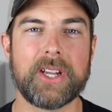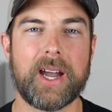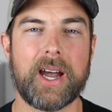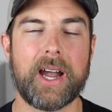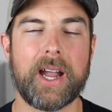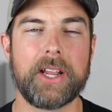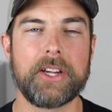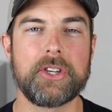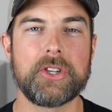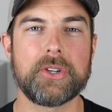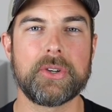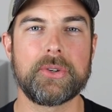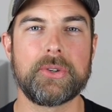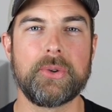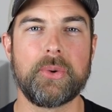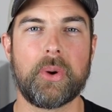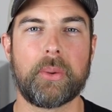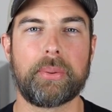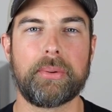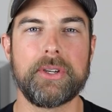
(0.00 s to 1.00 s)
I sure
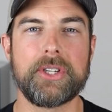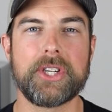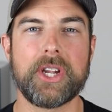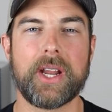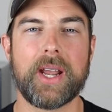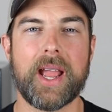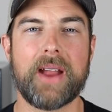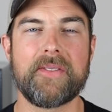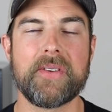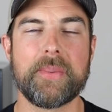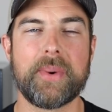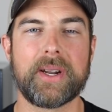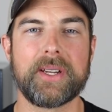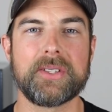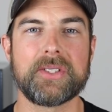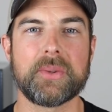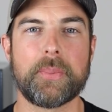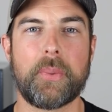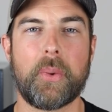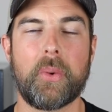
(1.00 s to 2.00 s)
do appreciate
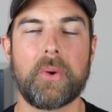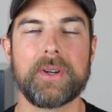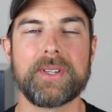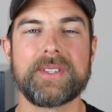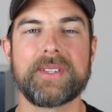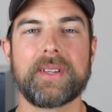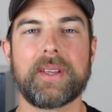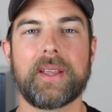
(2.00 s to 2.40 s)
everybody's support.